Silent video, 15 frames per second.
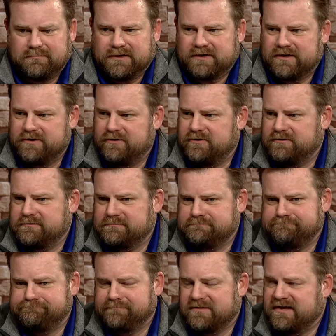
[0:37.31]
about
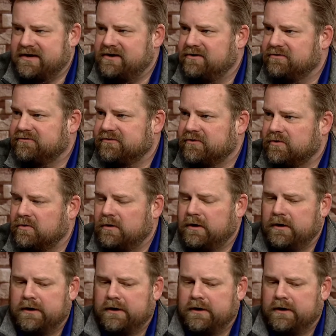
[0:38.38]
110 years ago.